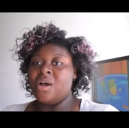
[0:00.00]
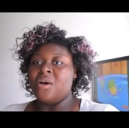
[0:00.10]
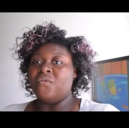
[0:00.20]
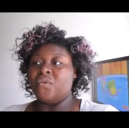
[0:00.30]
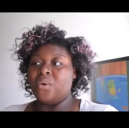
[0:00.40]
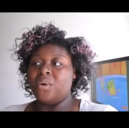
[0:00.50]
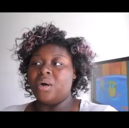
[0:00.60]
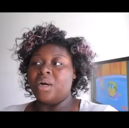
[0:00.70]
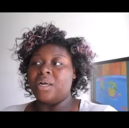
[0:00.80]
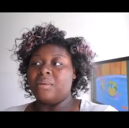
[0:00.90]

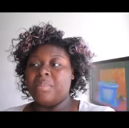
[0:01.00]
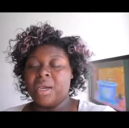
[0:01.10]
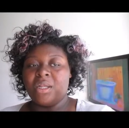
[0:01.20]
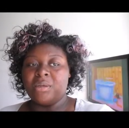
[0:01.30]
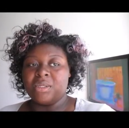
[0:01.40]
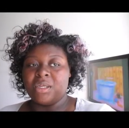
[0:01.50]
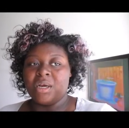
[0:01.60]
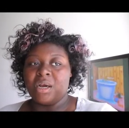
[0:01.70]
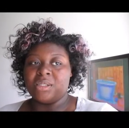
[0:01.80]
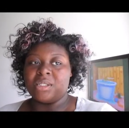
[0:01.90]
for comparing them to other
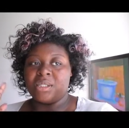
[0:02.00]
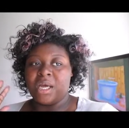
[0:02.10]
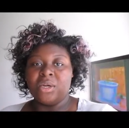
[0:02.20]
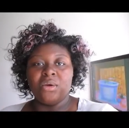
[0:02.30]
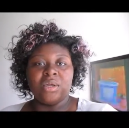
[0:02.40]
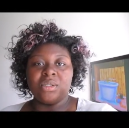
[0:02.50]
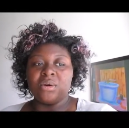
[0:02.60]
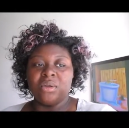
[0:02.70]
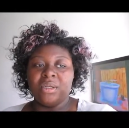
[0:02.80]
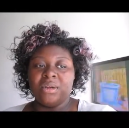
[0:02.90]
artists, because I know they're
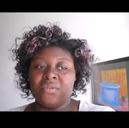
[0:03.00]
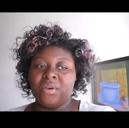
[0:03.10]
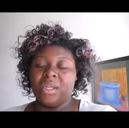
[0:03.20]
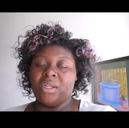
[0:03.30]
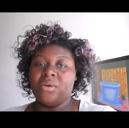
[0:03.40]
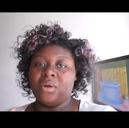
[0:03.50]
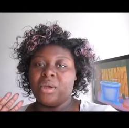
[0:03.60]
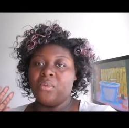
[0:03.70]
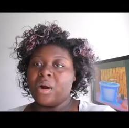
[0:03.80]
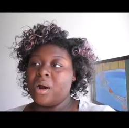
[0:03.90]
totally different, and you know
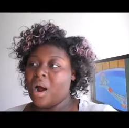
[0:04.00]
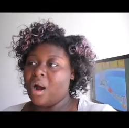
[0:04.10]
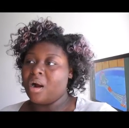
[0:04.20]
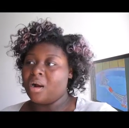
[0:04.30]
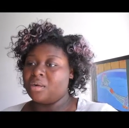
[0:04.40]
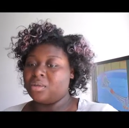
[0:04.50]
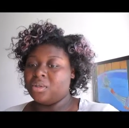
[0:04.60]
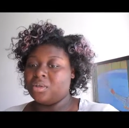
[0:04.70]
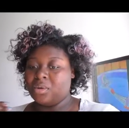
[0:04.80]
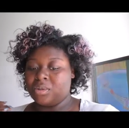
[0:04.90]
they work hard,
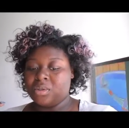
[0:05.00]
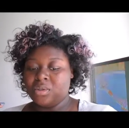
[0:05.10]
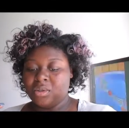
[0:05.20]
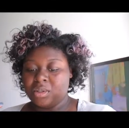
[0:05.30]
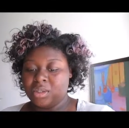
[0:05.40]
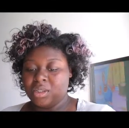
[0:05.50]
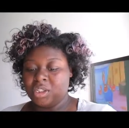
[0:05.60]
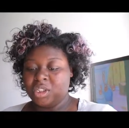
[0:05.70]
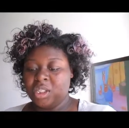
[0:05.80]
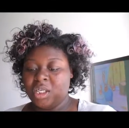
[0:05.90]
you know, to
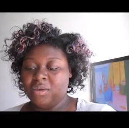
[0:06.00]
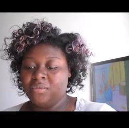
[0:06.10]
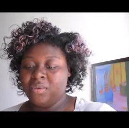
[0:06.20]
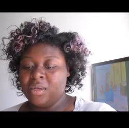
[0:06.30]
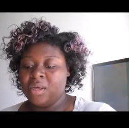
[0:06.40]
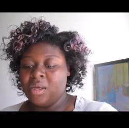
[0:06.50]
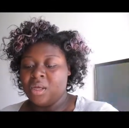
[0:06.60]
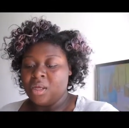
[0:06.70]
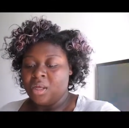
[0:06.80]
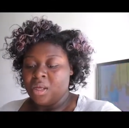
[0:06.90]
achieve
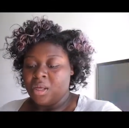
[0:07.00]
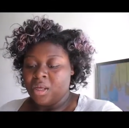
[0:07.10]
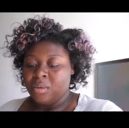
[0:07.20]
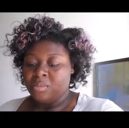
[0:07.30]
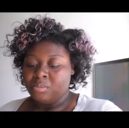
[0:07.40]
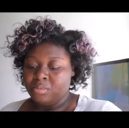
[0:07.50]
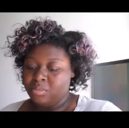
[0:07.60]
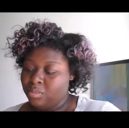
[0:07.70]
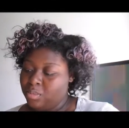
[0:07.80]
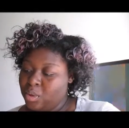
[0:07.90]

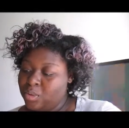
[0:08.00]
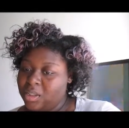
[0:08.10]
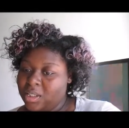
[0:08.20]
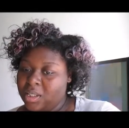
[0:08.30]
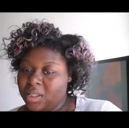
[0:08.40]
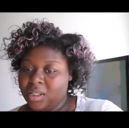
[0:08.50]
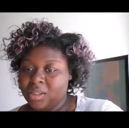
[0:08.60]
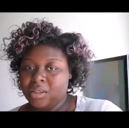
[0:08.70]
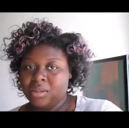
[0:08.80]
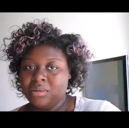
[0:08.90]

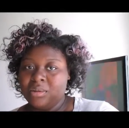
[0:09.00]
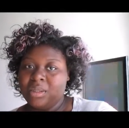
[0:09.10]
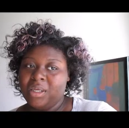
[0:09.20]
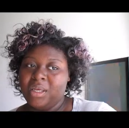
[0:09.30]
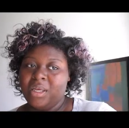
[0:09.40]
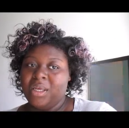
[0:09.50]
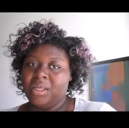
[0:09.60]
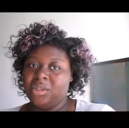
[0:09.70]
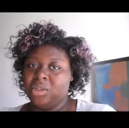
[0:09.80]
musically,